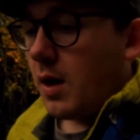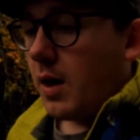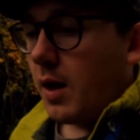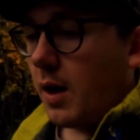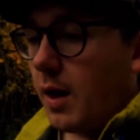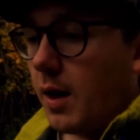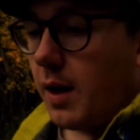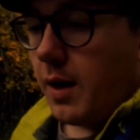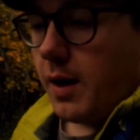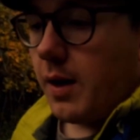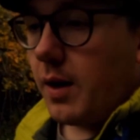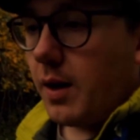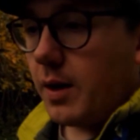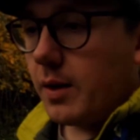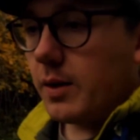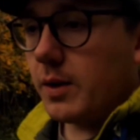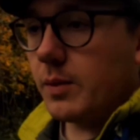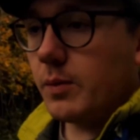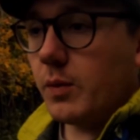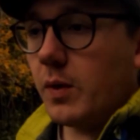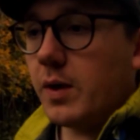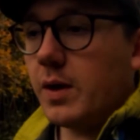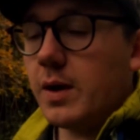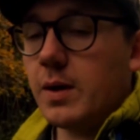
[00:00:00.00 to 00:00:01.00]

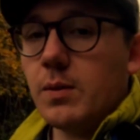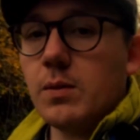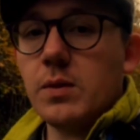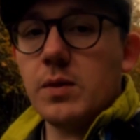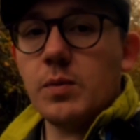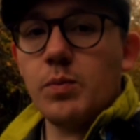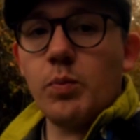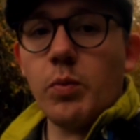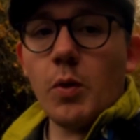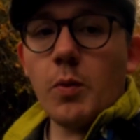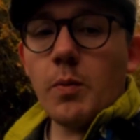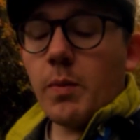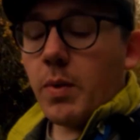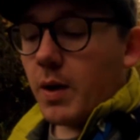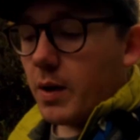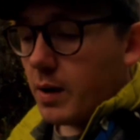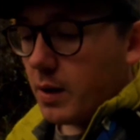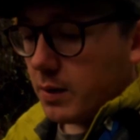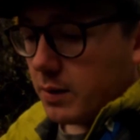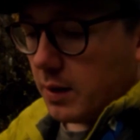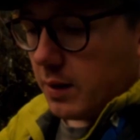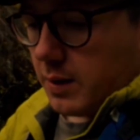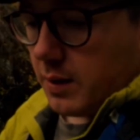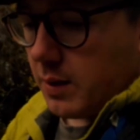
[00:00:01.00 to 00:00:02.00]
and where he was
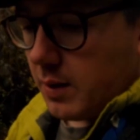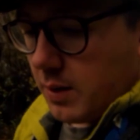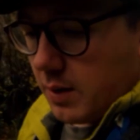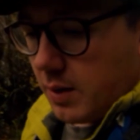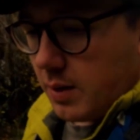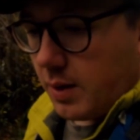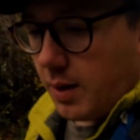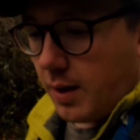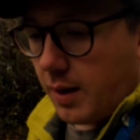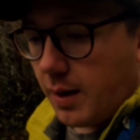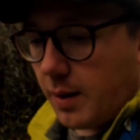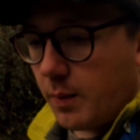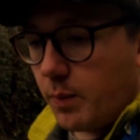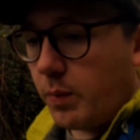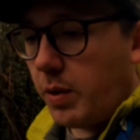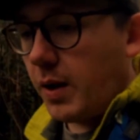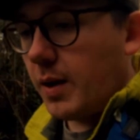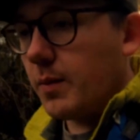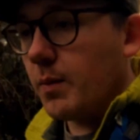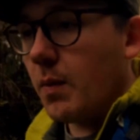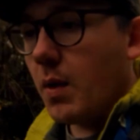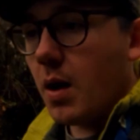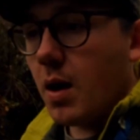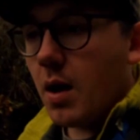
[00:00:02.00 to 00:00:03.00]
bombarding
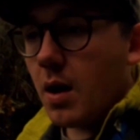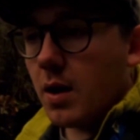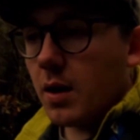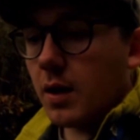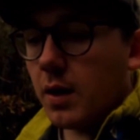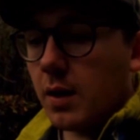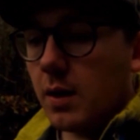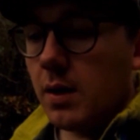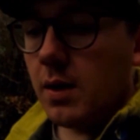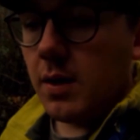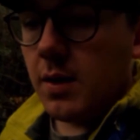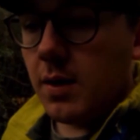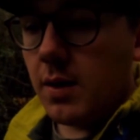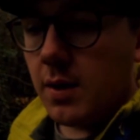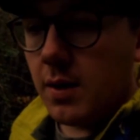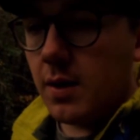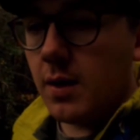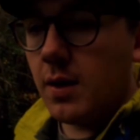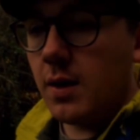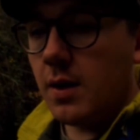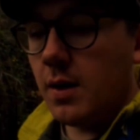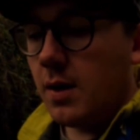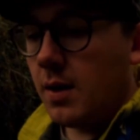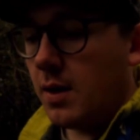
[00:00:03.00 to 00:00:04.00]
Penmark,
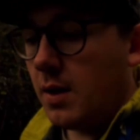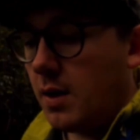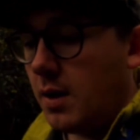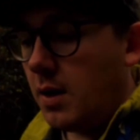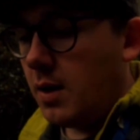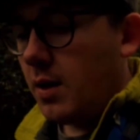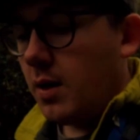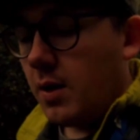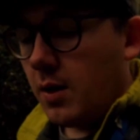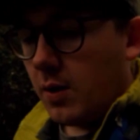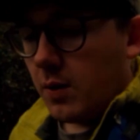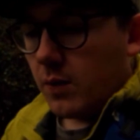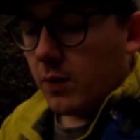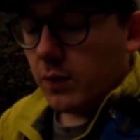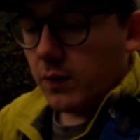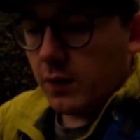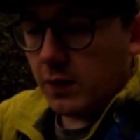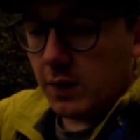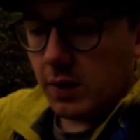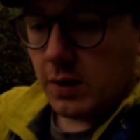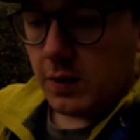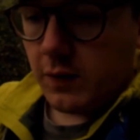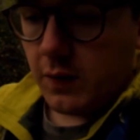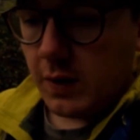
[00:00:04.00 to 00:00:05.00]
which
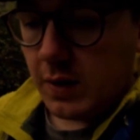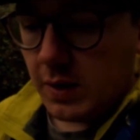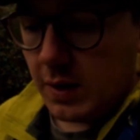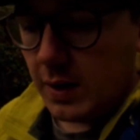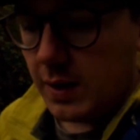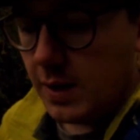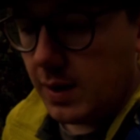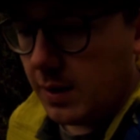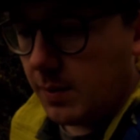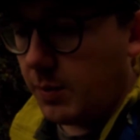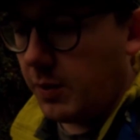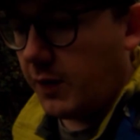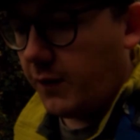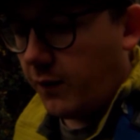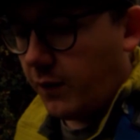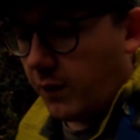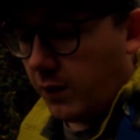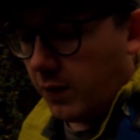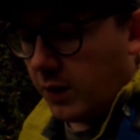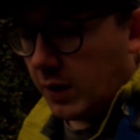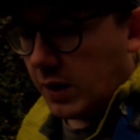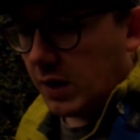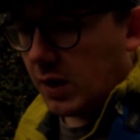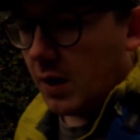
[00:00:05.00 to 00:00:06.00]
is just a little bit
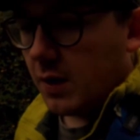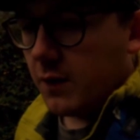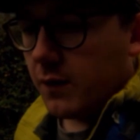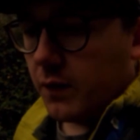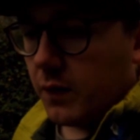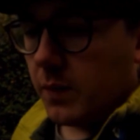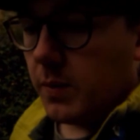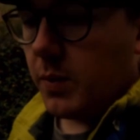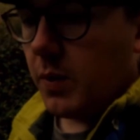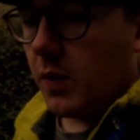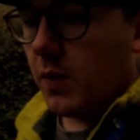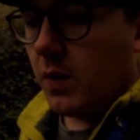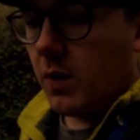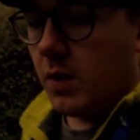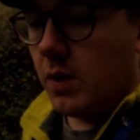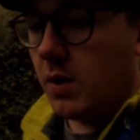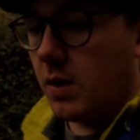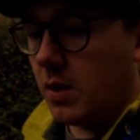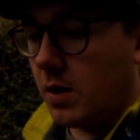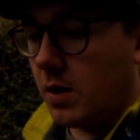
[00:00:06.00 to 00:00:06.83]
further south from here,